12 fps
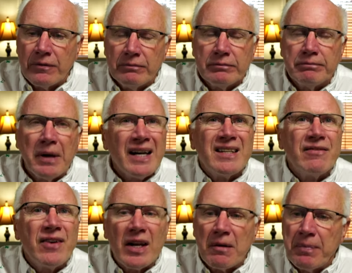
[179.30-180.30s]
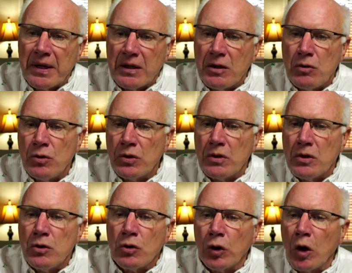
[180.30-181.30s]
by developing
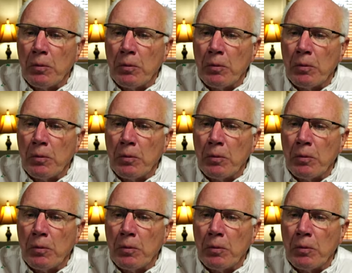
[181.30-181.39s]
new global